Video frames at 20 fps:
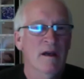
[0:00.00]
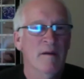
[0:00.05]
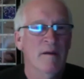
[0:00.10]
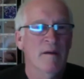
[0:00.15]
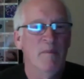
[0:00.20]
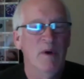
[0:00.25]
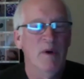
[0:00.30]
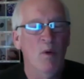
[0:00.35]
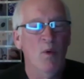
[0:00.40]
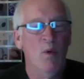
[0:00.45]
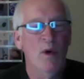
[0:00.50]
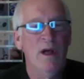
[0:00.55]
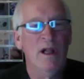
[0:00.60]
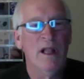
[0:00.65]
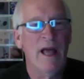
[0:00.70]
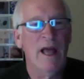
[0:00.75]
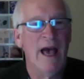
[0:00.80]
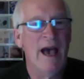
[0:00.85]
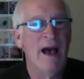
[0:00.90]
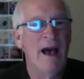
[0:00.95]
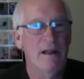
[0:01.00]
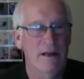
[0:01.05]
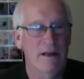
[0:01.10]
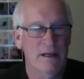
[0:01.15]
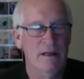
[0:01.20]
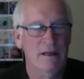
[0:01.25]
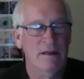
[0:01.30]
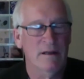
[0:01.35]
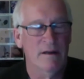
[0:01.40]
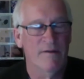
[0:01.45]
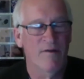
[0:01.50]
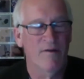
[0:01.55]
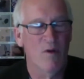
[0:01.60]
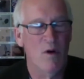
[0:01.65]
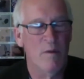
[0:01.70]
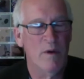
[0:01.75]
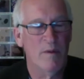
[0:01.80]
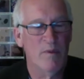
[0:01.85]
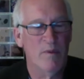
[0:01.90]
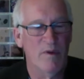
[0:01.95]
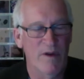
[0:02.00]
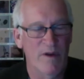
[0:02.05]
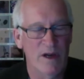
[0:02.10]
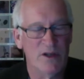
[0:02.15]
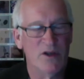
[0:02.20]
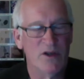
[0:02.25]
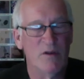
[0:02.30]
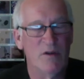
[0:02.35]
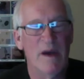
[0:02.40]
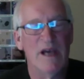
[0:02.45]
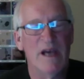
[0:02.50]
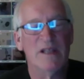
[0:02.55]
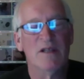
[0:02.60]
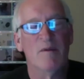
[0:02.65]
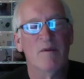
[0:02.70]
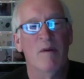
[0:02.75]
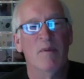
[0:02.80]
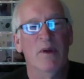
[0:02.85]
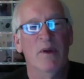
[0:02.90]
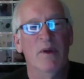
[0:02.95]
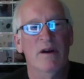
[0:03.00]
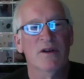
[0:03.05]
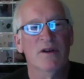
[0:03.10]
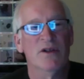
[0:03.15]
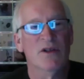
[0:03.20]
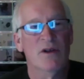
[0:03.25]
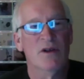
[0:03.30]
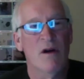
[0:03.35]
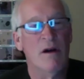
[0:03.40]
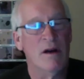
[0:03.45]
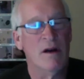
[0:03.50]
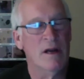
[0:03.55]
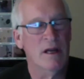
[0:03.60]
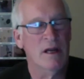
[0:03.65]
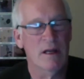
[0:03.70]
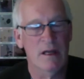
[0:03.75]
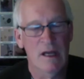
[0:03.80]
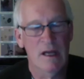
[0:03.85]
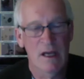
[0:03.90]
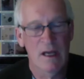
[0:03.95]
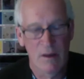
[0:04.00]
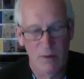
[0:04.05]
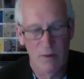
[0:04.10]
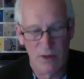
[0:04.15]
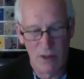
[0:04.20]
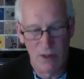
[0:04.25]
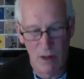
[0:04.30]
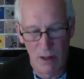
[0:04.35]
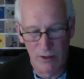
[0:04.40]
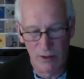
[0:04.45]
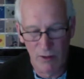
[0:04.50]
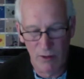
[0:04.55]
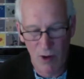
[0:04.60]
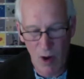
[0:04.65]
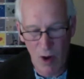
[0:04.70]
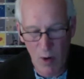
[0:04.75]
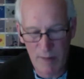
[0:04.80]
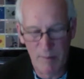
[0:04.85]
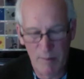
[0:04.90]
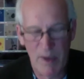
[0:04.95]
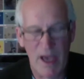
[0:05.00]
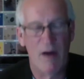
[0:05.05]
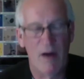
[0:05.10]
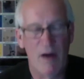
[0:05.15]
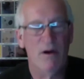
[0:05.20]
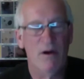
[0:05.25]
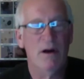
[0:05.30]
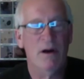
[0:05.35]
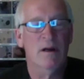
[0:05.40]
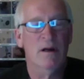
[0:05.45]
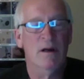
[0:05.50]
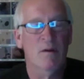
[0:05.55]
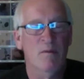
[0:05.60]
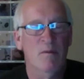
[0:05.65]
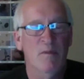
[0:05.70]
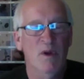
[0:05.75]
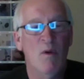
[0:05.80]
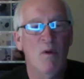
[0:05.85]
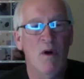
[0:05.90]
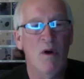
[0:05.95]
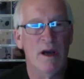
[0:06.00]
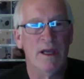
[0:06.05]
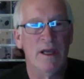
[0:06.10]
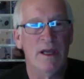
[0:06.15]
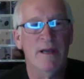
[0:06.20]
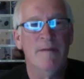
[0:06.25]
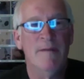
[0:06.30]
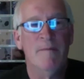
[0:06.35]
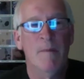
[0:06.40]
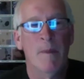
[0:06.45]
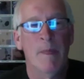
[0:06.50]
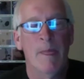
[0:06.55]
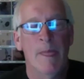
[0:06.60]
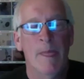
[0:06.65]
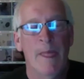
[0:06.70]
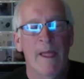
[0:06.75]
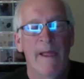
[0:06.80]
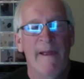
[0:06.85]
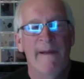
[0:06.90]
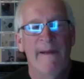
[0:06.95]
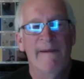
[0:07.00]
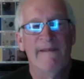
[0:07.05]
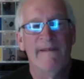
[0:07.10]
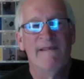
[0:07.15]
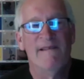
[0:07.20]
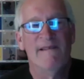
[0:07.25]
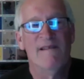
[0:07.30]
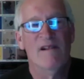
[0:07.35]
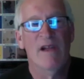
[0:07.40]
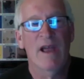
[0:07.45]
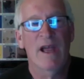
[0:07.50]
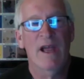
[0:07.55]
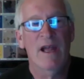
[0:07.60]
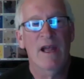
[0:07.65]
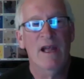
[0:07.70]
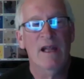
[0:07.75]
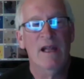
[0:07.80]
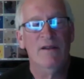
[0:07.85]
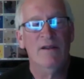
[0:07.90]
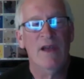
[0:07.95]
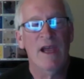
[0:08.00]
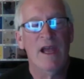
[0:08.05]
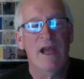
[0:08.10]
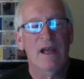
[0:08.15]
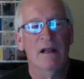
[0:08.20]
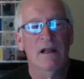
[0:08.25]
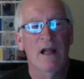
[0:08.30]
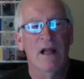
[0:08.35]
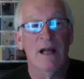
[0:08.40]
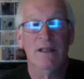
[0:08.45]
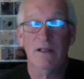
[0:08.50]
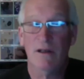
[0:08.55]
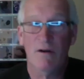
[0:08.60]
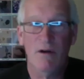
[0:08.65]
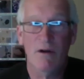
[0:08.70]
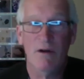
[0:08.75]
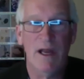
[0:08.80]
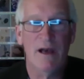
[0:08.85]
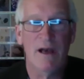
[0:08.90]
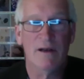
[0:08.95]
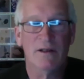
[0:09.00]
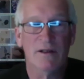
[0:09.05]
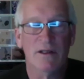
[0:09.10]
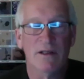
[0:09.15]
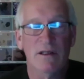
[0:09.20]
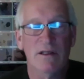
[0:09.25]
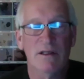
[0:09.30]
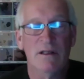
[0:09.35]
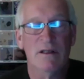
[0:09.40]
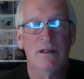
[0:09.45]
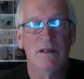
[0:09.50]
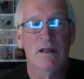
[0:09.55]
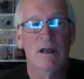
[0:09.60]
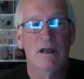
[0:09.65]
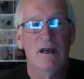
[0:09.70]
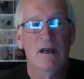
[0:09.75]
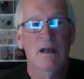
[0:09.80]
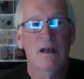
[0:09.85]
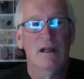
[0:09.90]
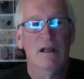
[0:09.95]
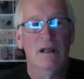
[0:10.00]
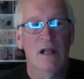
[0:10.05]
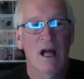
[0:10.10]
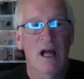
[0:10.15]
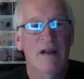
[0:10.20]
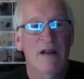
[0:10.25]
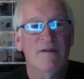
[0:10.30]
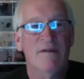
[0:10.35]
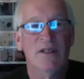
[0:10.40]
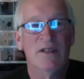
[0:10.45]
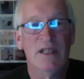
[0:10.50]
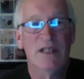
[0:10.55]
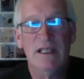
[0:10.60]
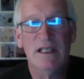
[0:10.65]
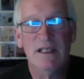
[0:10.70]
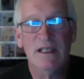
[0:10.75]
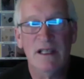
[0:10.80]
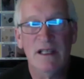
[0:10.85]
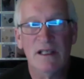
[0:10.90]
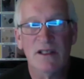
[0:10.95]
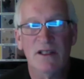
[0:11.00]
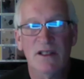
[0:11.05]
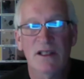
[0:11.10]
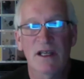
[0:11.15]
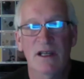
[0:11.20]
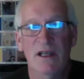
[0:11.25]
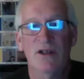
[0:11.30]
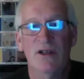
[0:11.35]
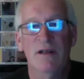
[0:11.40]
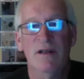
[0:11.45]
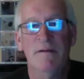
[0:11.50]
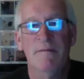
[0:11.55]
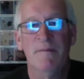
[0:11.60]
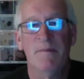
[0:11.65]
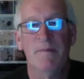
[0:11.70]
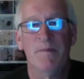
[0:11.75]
but Will Allen, a former professional basketball player, started it. It's called Growing Power in Milwaukee. And they had lots of greenhouses, a lot of season extension